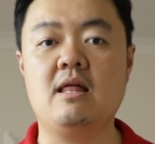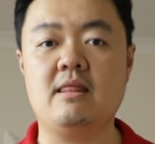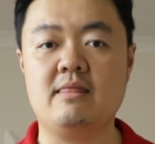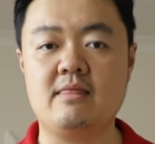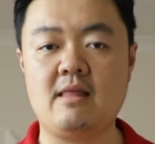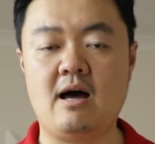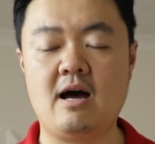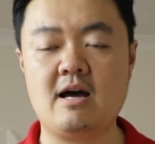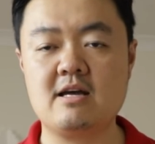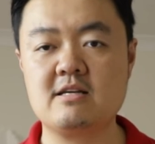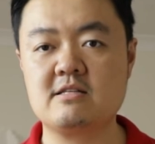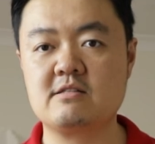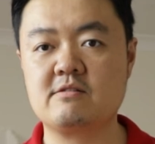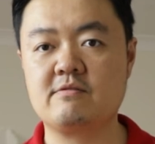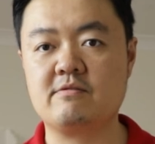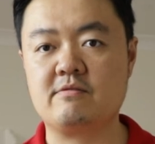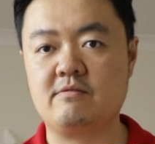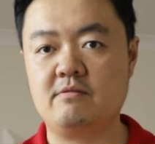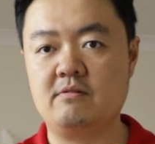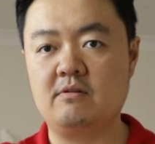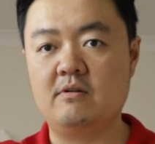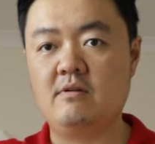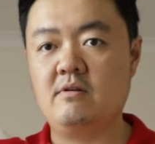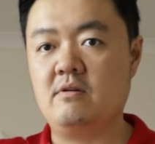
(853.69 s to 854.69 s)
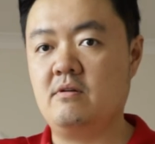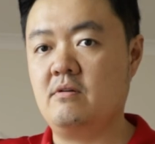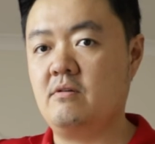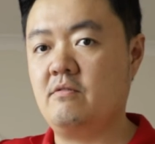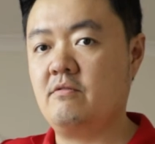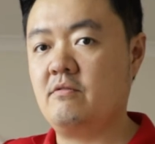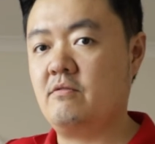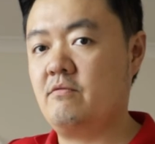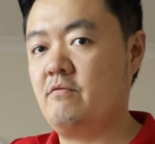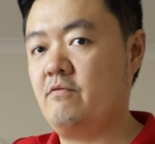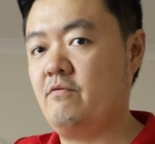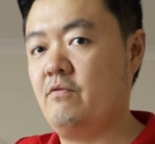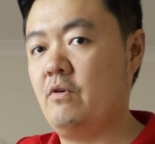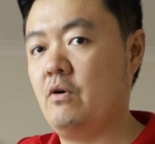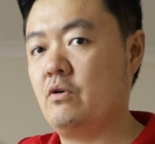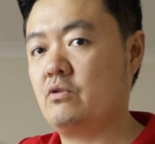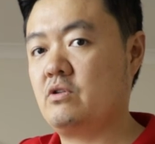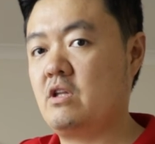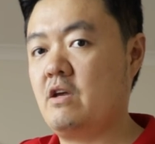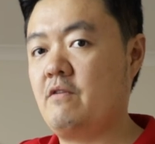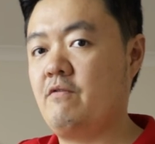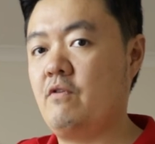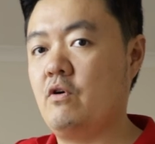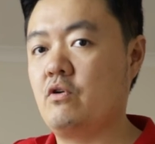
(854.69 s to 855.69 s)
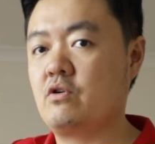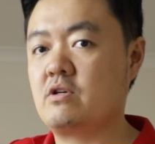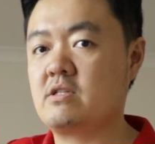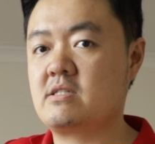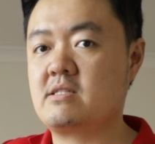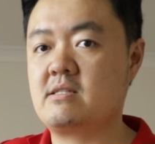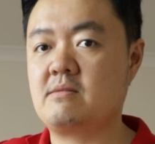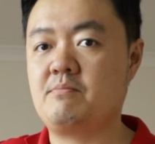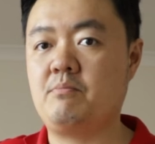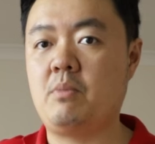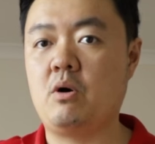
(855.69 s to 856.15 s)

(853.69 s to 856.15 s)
Nice defocus